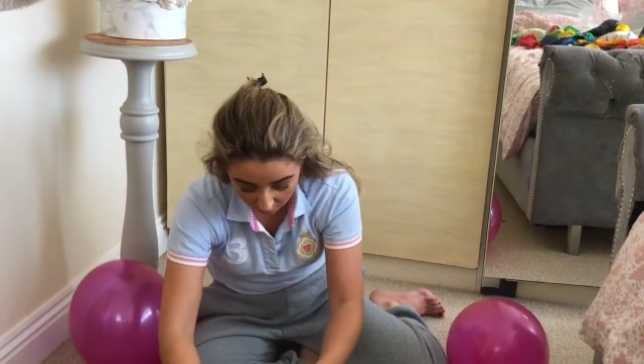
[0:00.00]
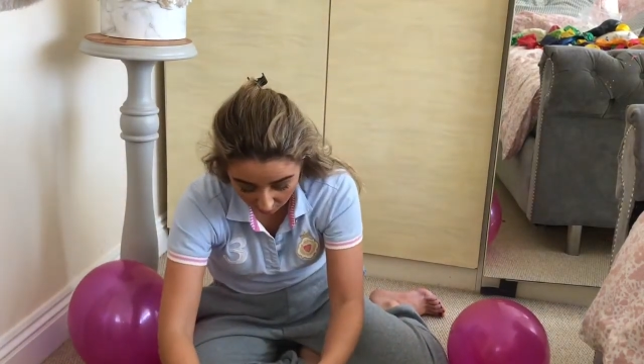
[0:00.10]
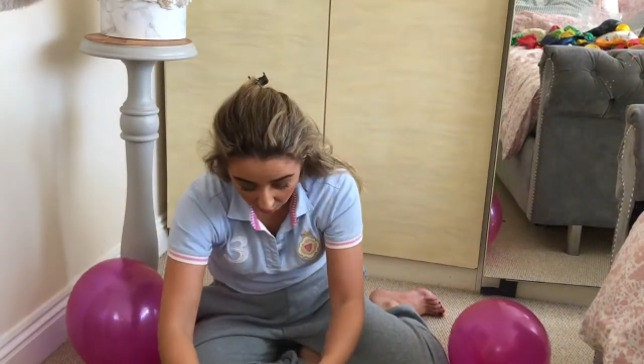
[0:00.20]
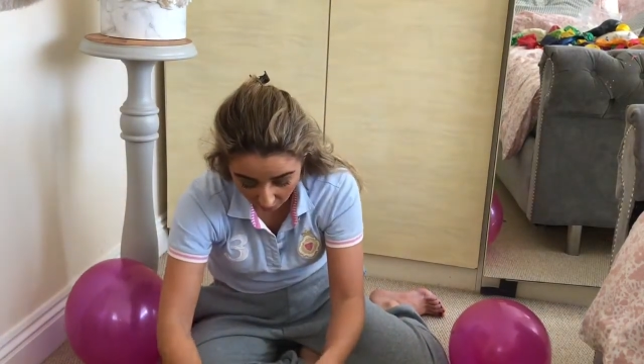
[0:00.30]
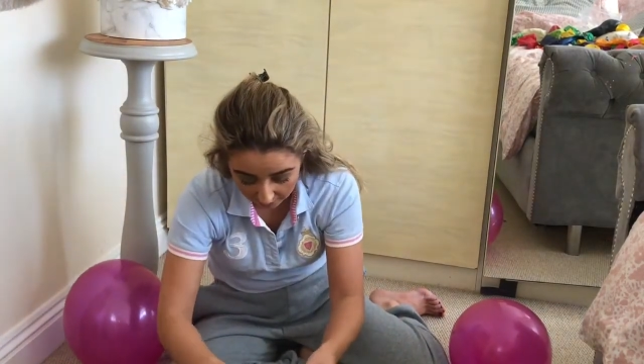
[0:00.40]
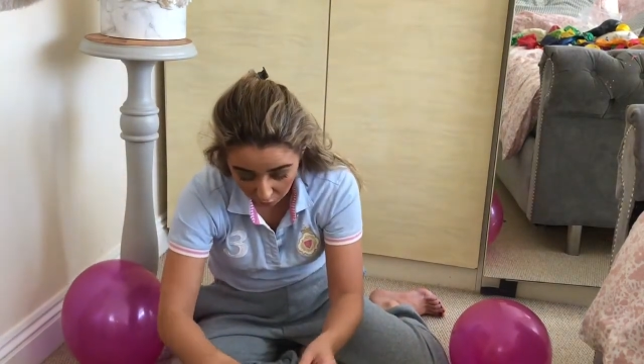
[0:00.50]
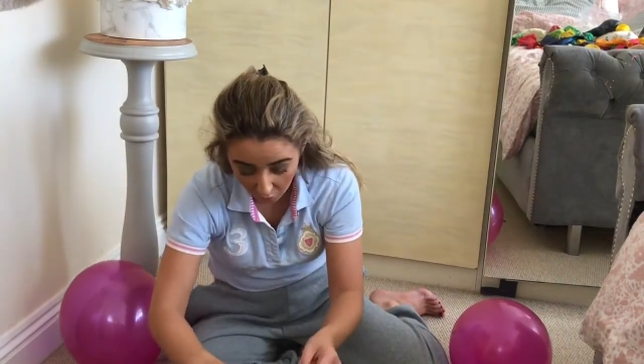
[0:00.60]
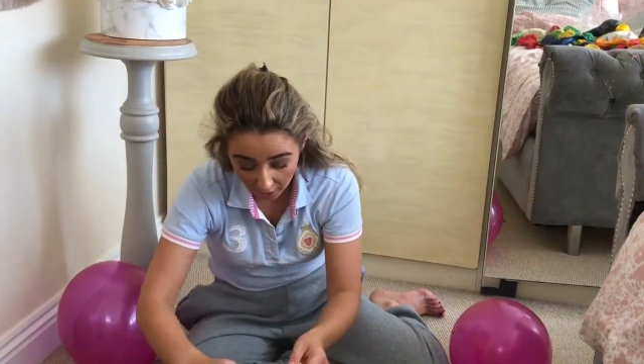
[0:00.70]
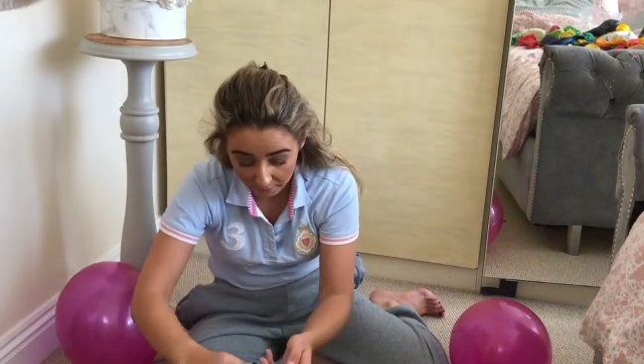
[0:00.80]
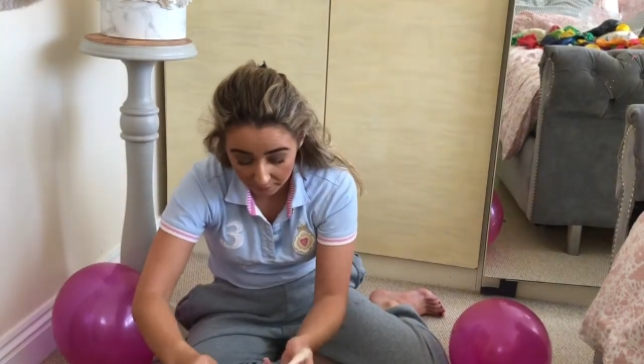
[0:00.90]
white
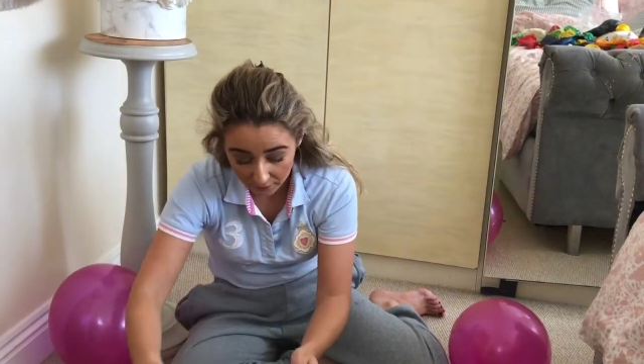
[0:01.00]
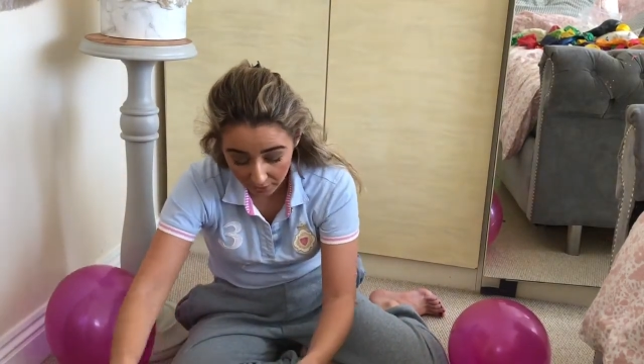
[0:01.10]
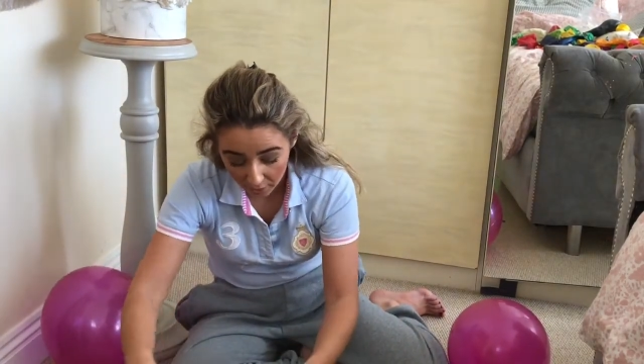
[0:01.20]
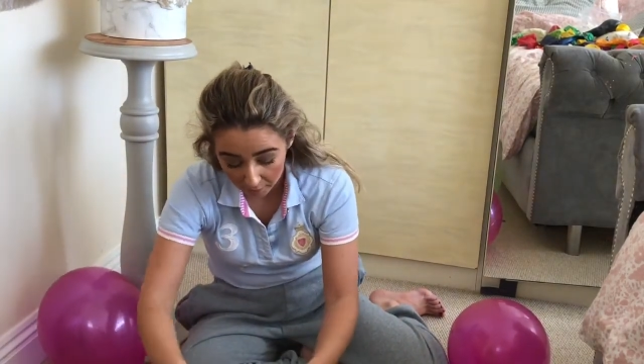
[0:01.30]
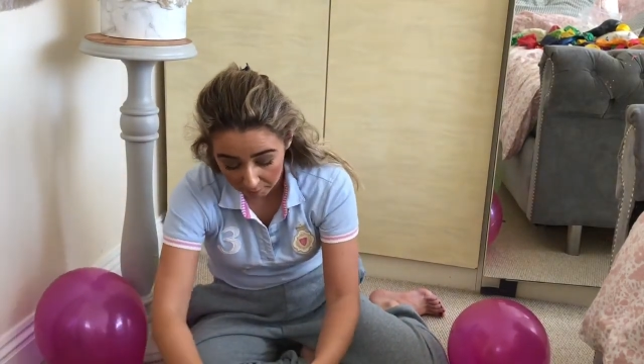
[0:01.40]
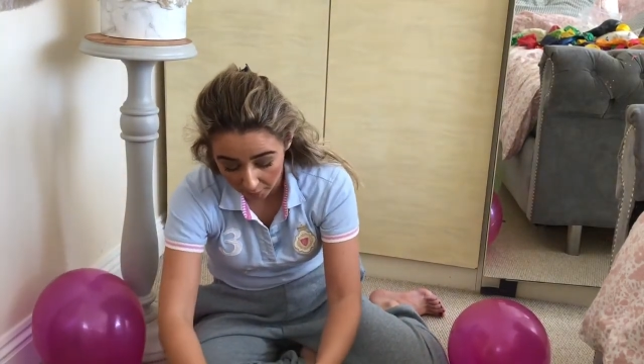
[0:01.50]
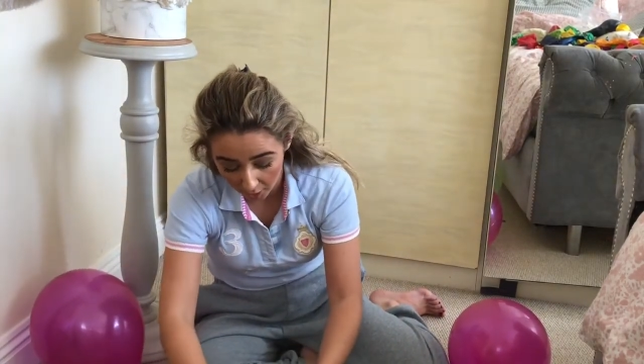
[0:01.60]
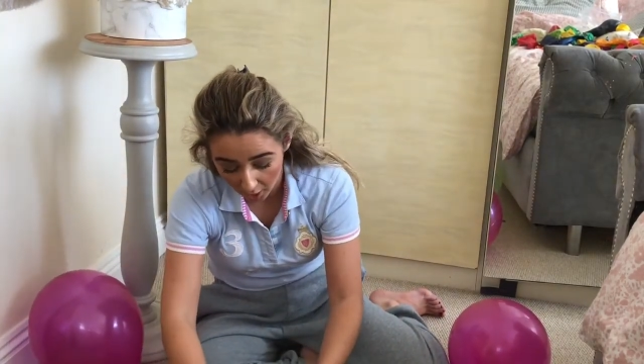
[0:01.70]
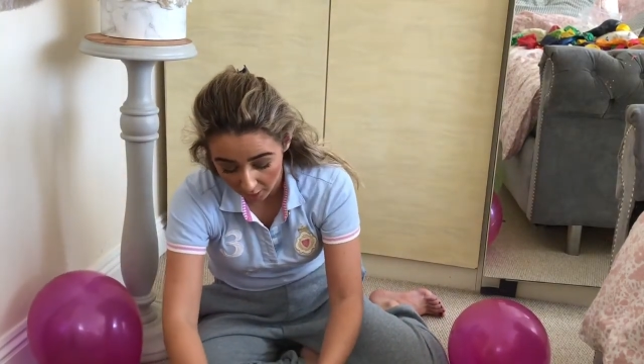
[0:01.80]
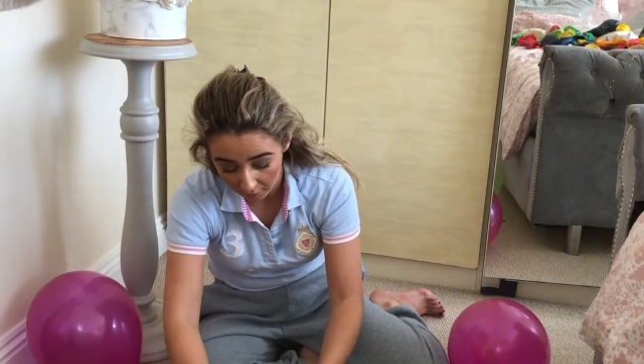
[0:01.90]
one, but
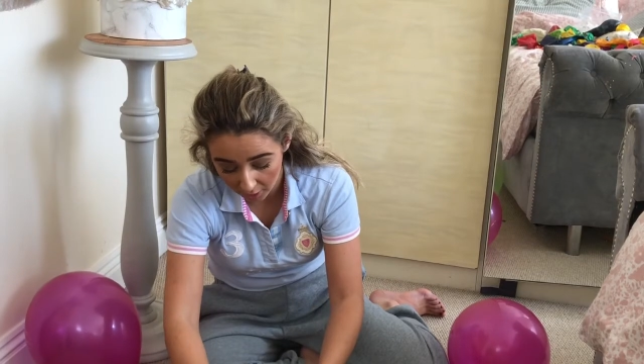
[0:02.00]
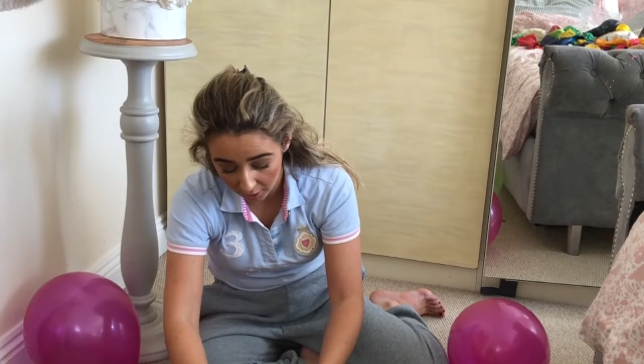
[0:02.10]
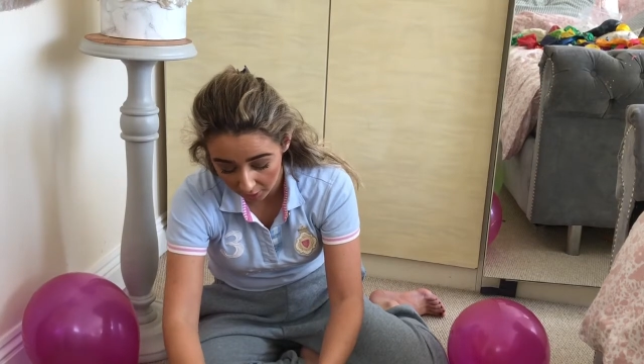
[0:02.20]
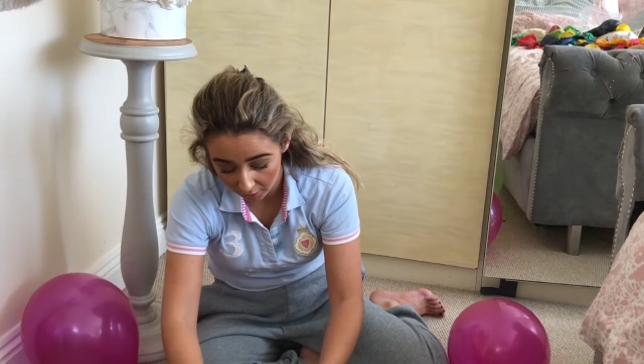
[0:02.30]
I'm gonna,